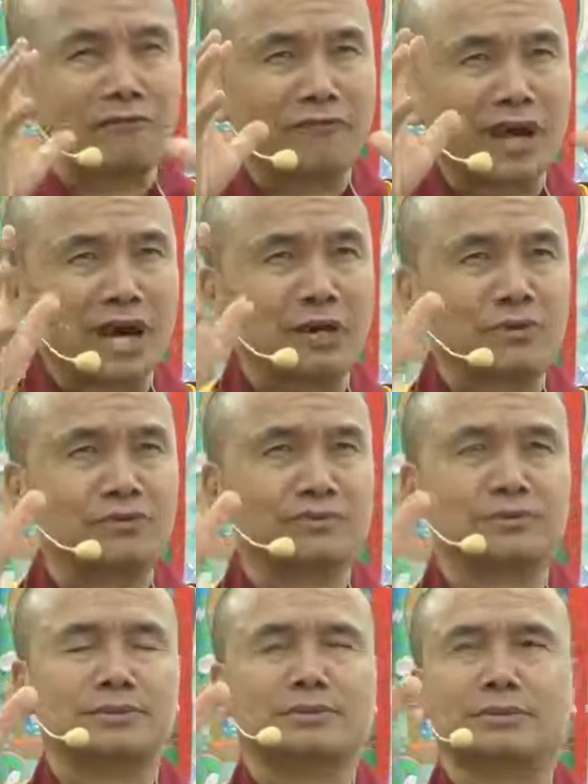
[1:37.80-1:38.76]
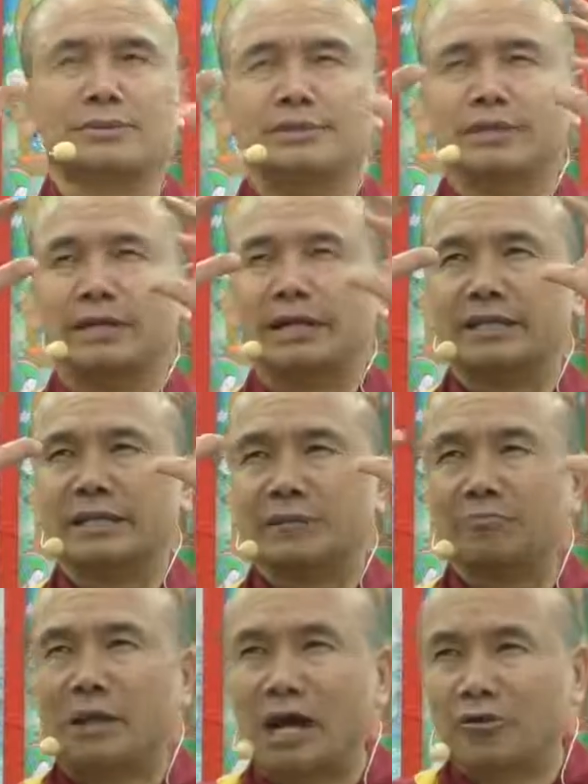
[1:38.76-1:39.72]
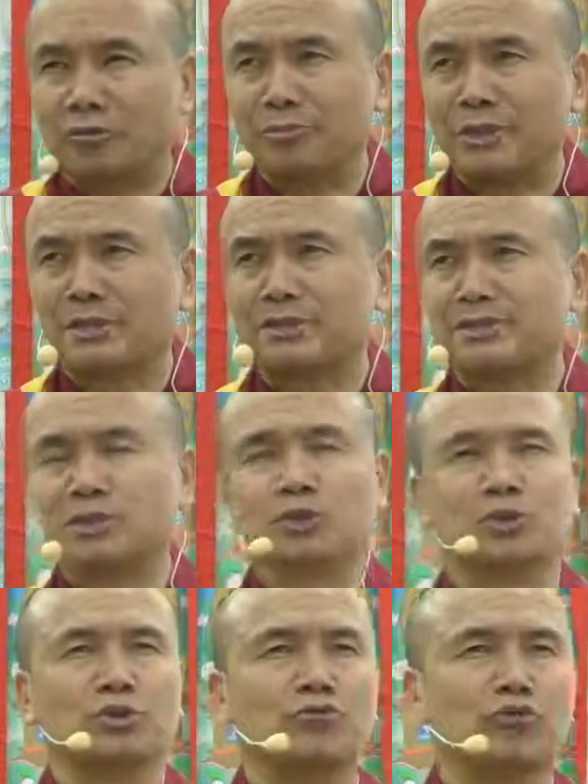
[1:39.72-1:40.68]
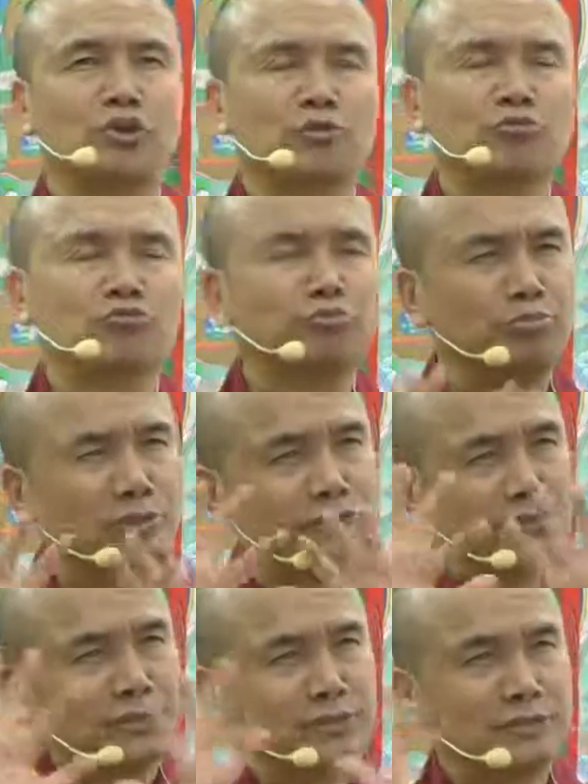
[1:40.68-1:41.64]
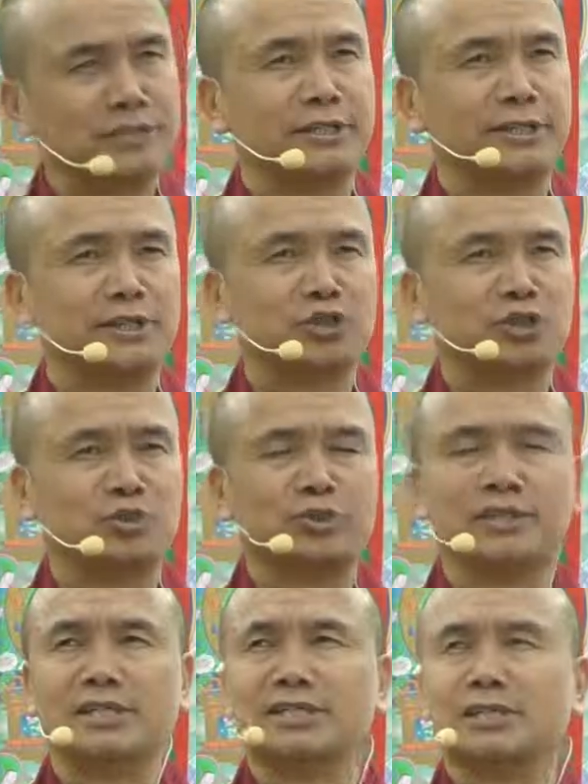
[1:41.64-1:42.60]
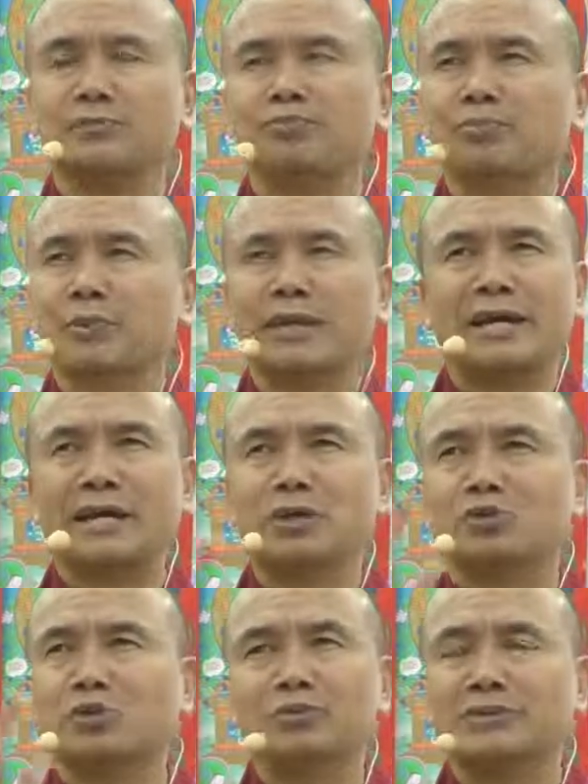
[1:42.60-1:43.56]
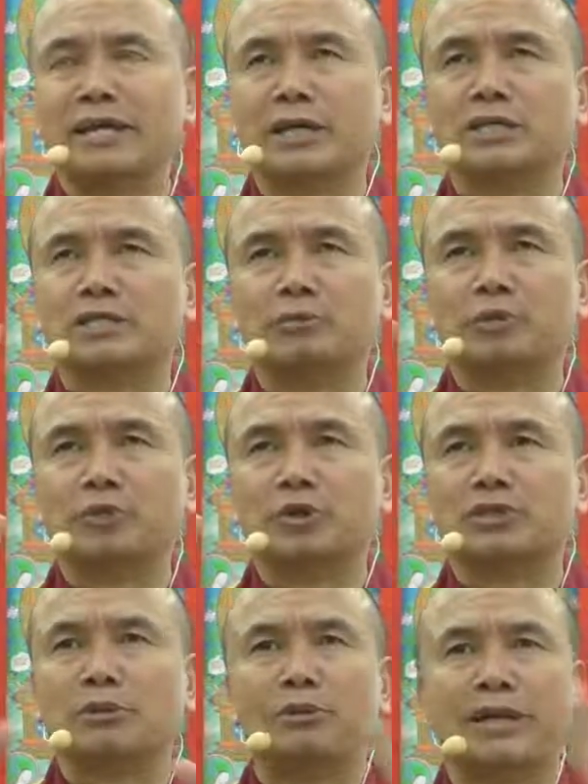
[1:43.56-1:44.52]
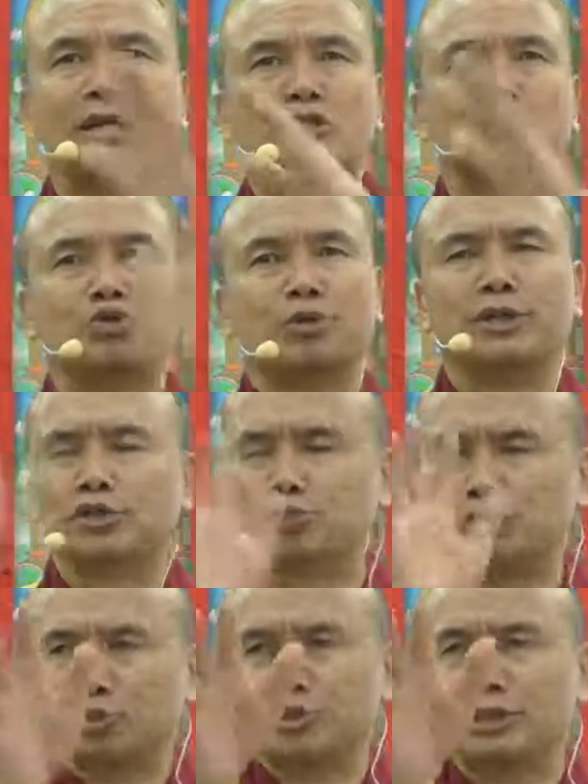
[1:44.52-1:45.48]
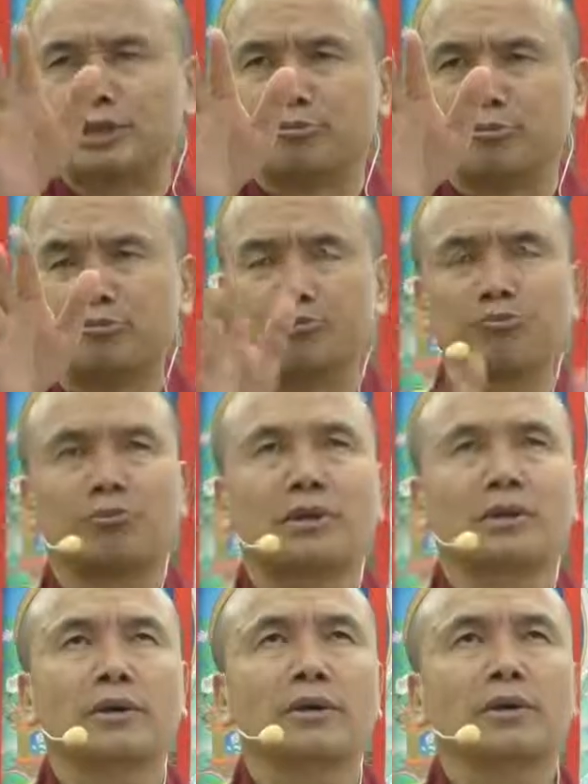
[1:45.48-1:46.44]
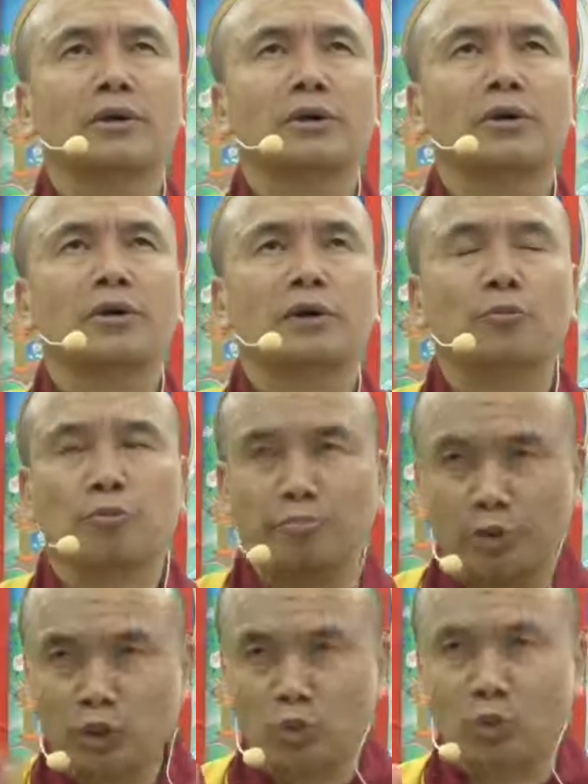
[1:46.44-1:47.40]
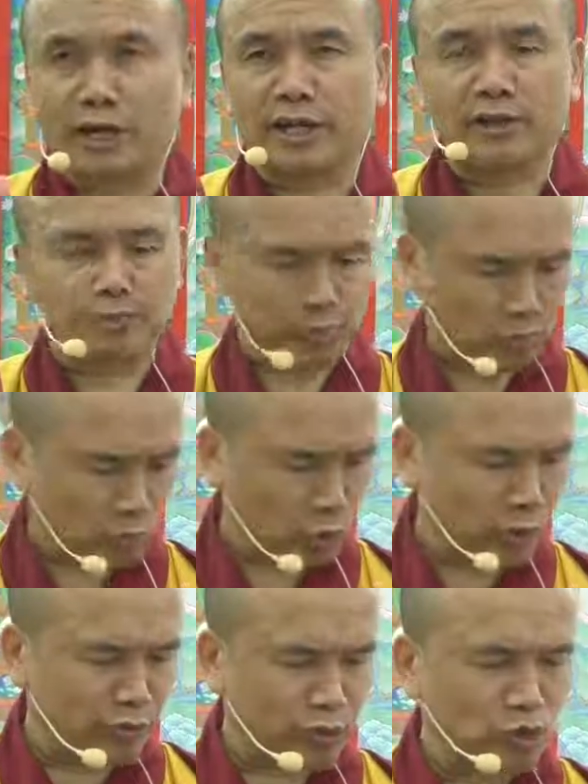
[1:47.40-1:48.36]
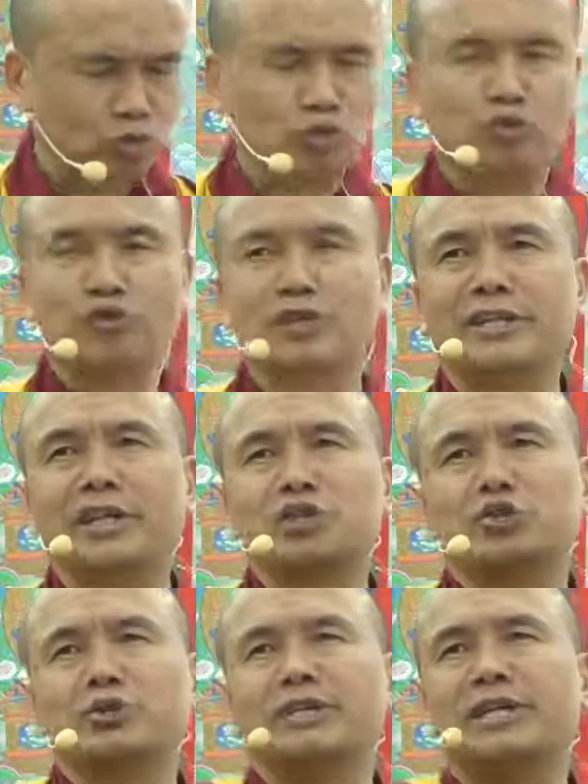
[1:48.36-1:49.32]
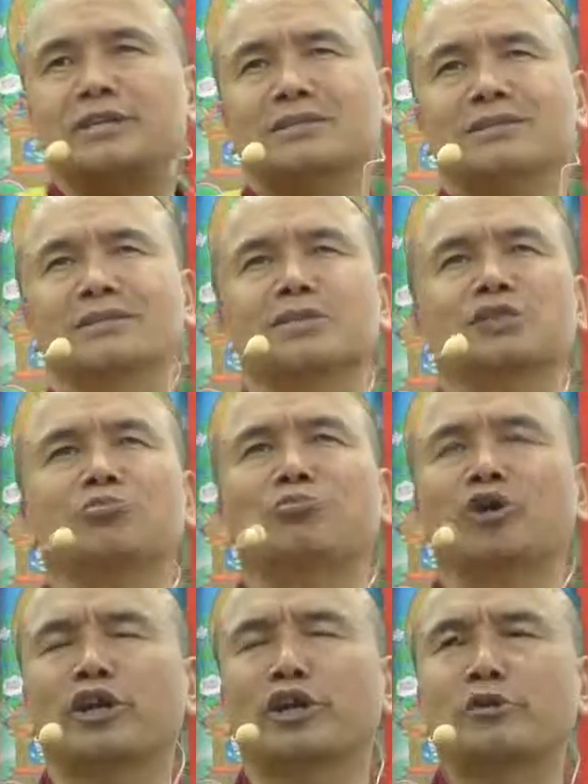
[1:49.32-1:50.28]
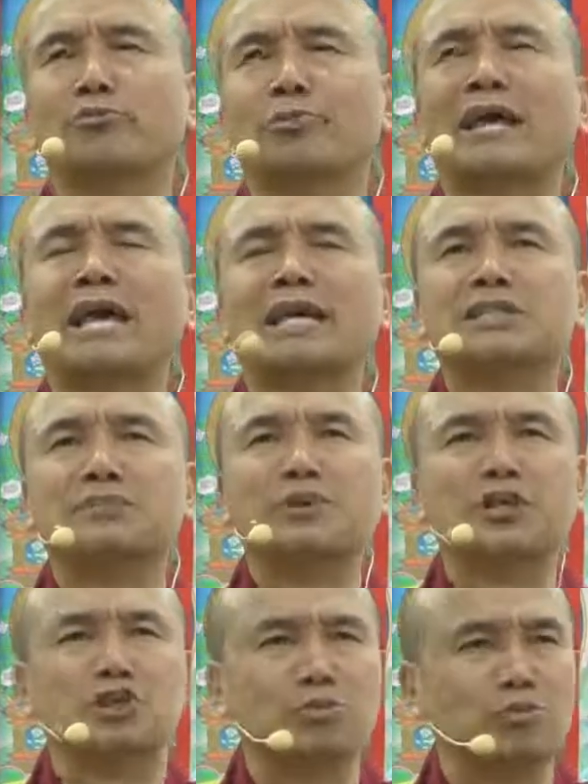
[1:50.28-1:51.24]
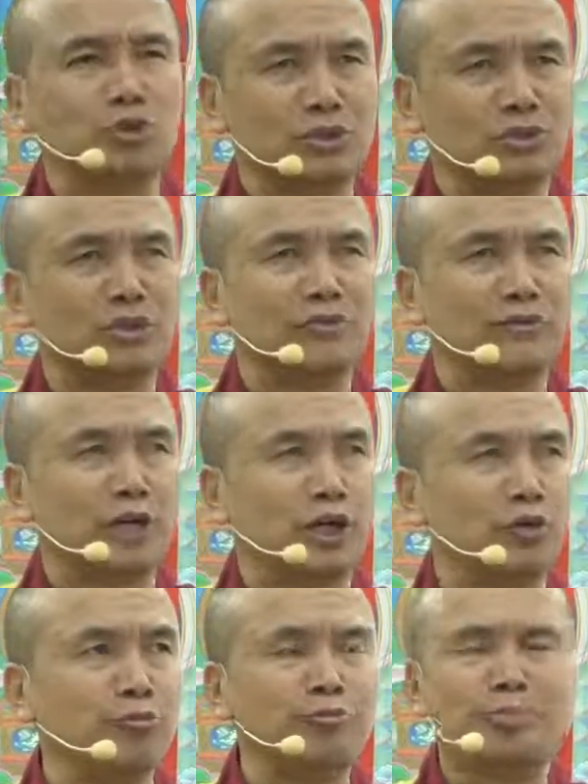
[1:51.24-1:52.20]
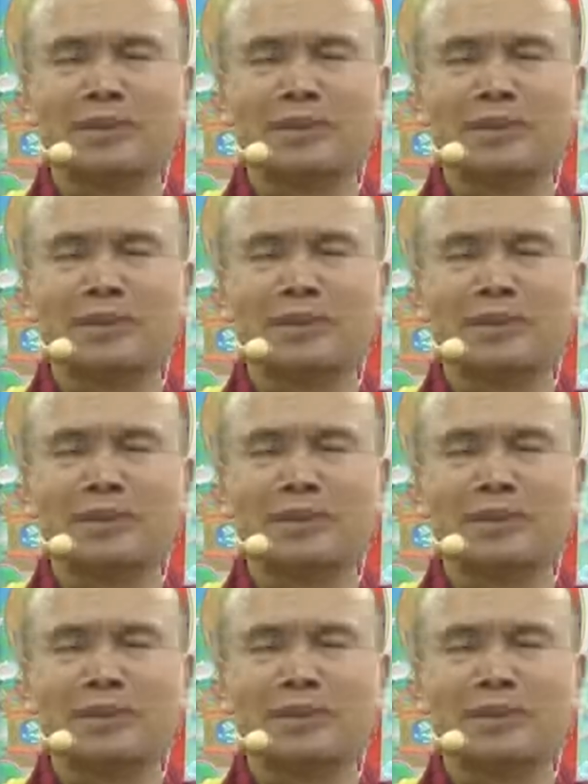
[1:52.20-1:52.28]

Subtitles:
vows and the empowerments and so forth. Be very serious with this, and don't think simply because somebody else is doing it, don't jump. Meanwhile, what are we going to do for the next 2 days? Morning, aspiration Bodhisattva vow.